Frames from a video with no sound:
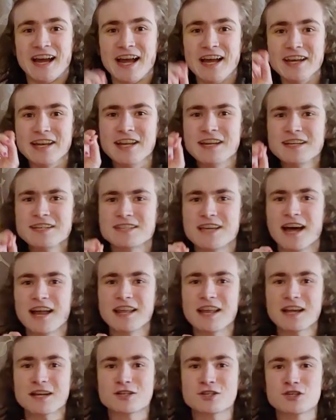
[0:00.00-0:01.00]
an
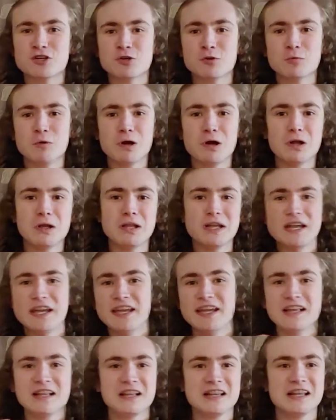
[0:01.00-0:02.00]
intellectual
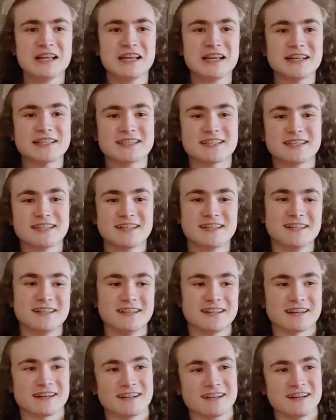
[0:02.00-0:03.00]
elite.
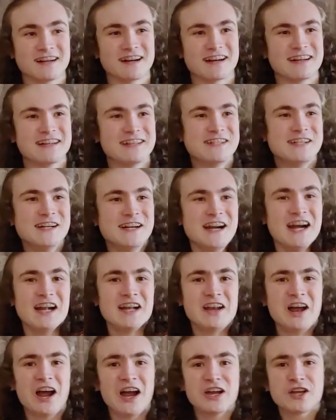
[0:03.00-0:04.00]

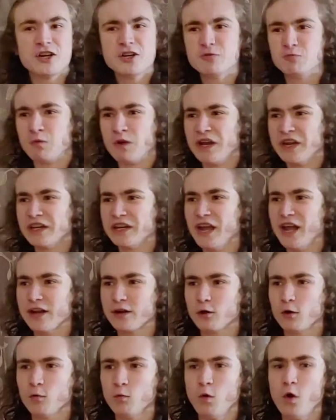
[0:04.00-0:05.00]
And I could win
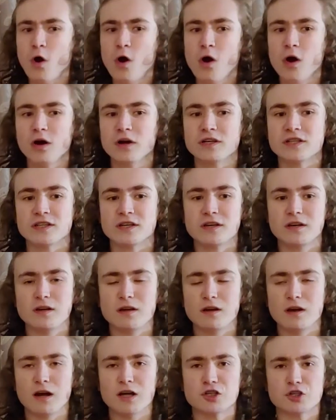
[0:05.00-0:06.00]
an award,
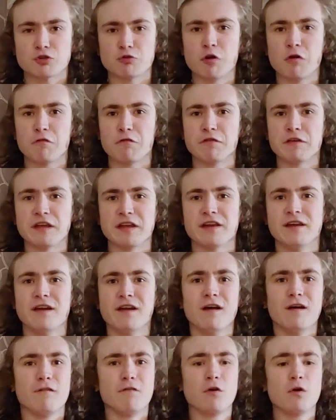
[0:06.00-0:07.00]
a trophy
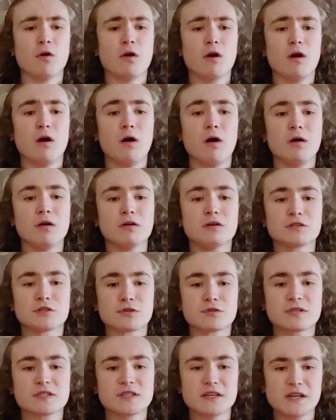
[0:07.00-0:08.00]
for all
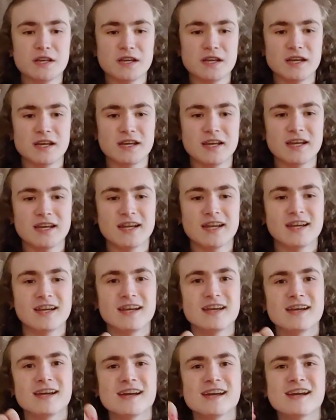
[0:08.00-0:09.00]
to
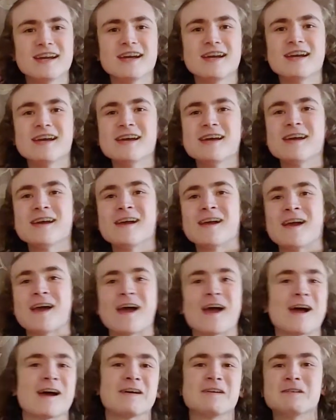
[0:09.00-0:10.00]
see.
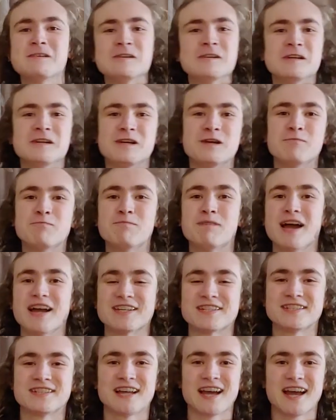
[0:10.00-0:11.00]

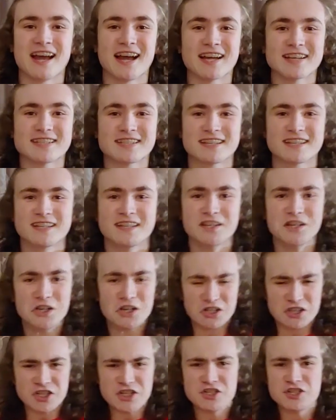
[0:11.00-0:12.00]
Imagine that,
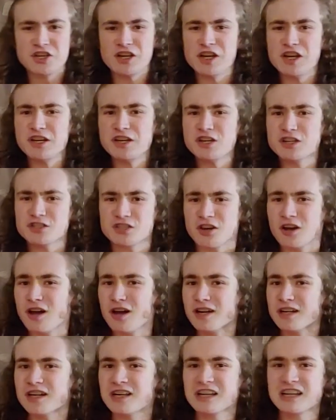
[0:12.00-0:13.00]
the genius
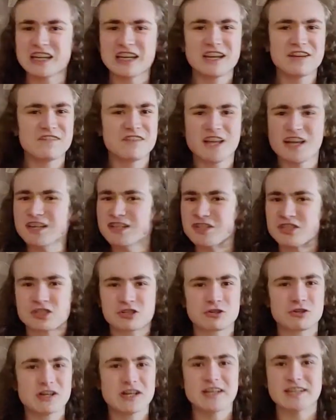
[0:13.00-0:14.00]
on Cleveland
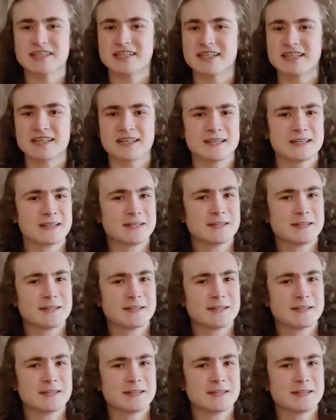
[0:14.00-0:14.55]
Street.